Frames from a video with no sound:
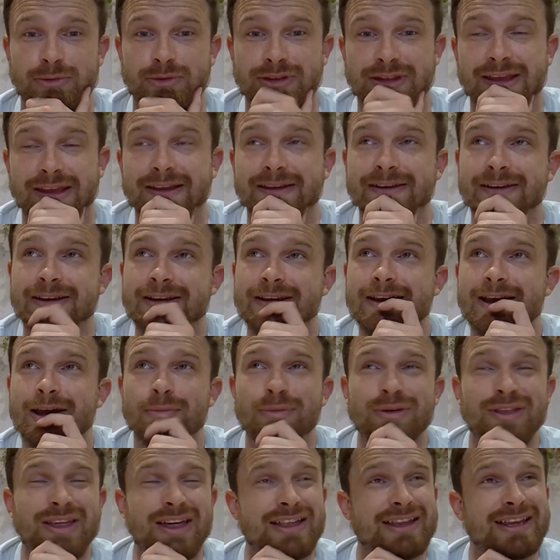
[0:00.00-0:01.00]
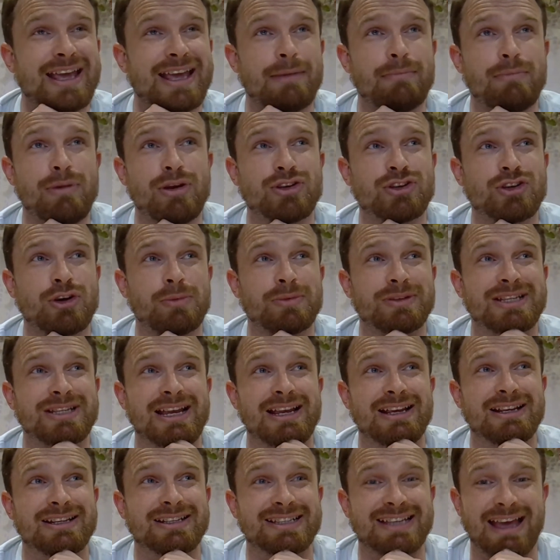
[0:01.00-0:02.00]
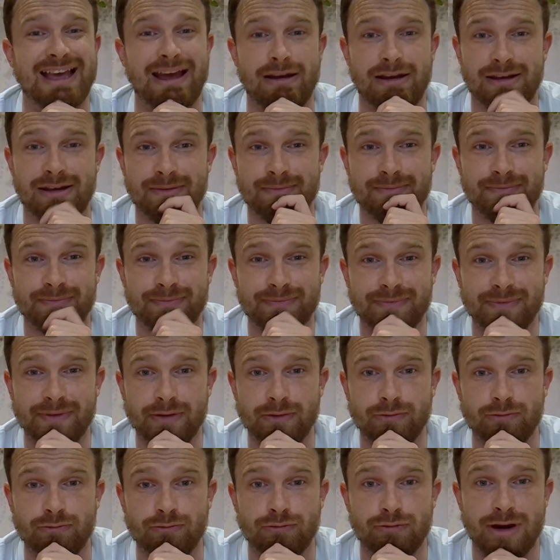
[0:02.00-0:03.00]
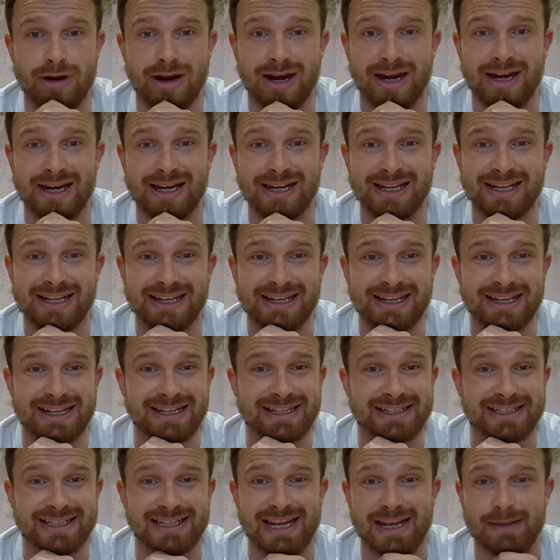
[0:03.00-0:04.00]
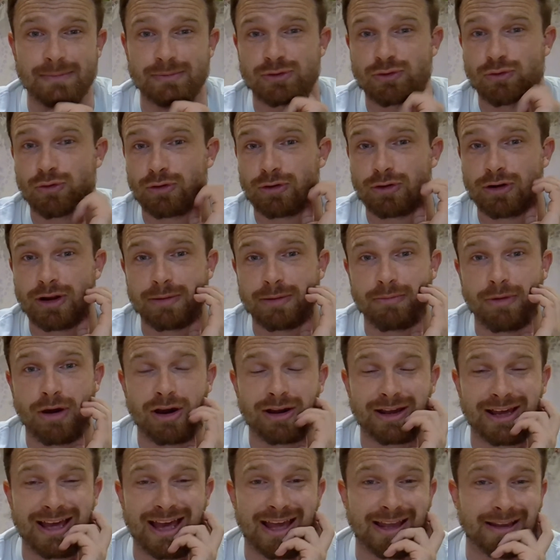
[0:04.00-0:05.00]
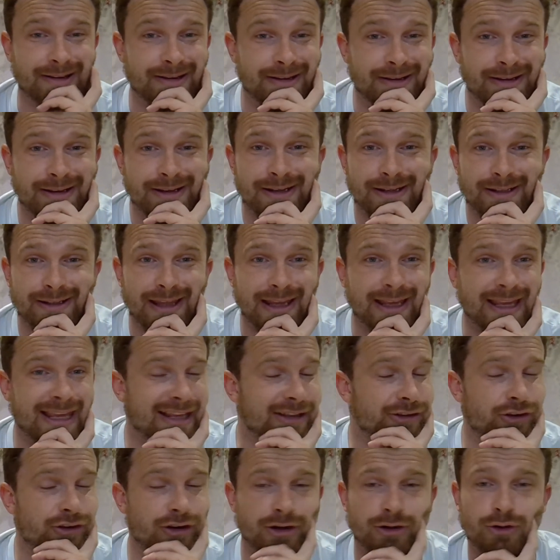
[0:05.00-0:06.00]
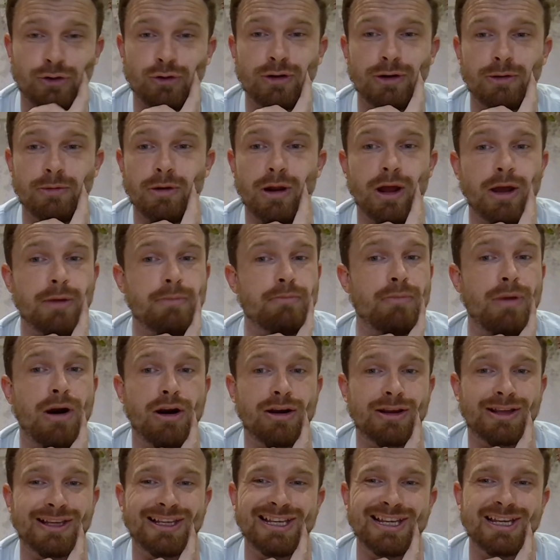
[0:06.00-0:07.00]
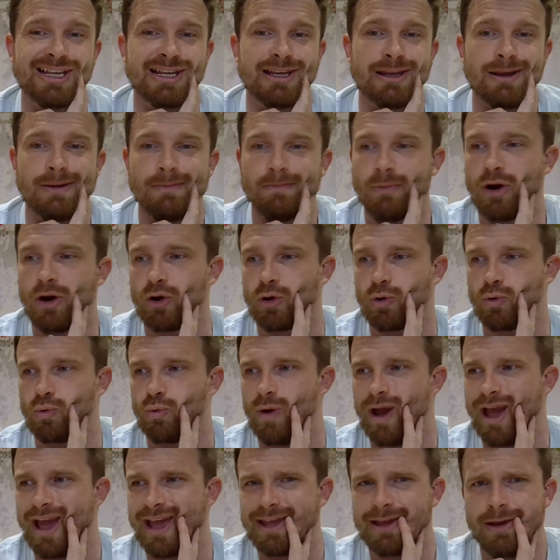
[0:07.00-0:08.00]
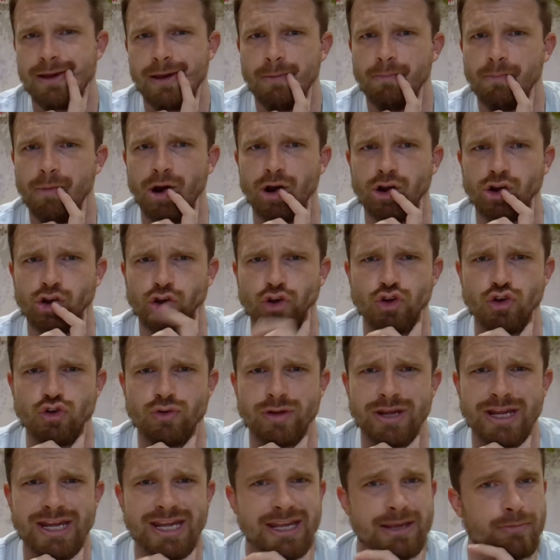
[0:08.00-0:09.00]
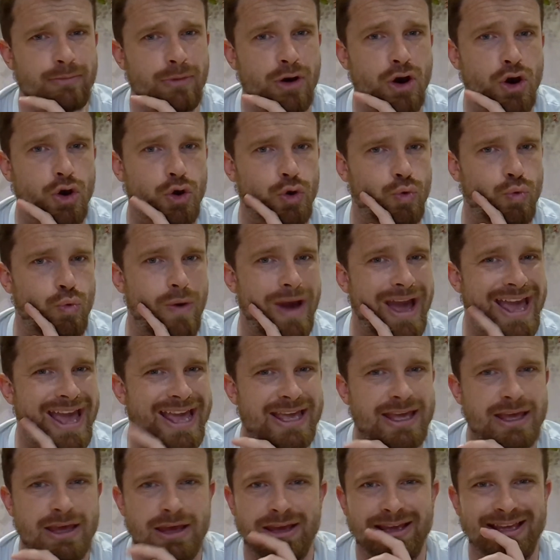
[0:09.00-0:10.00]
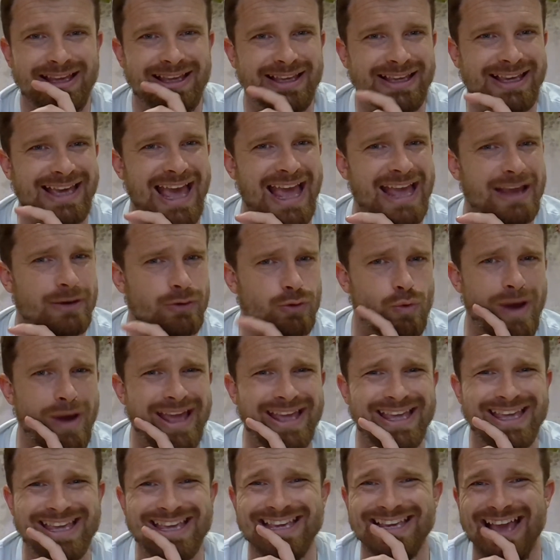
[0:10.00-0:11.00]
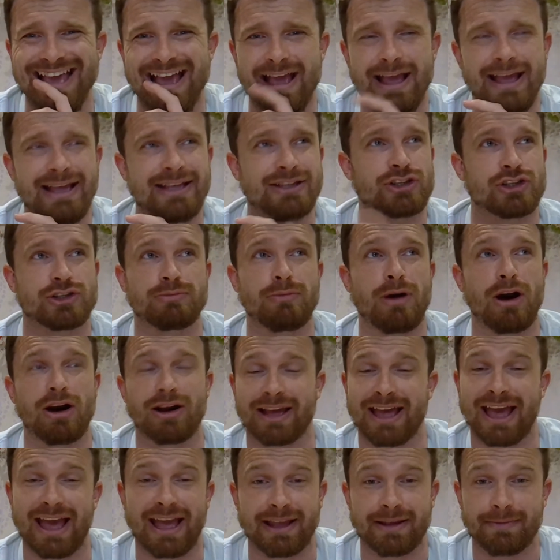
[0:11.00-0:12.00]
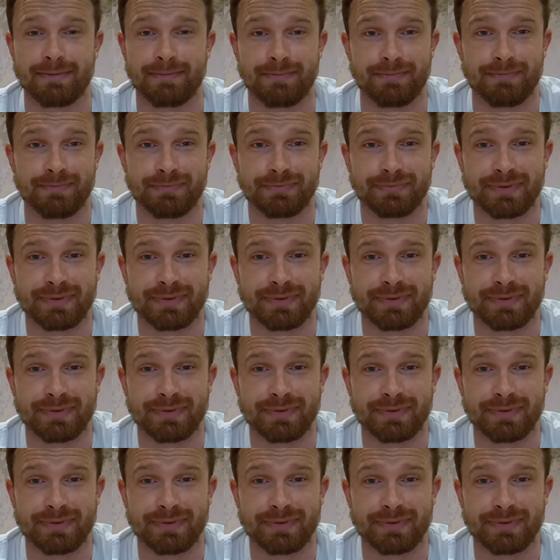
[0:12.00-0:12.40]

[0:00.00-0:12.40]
with me, would they? But then again, most commentators get really easy names wrong, like Mark Gay. They keep trying to call him like Mark Guy, Mark Guay, Mark Guhi, Mark Guay, Gay, Guay, it's just Mark Gay.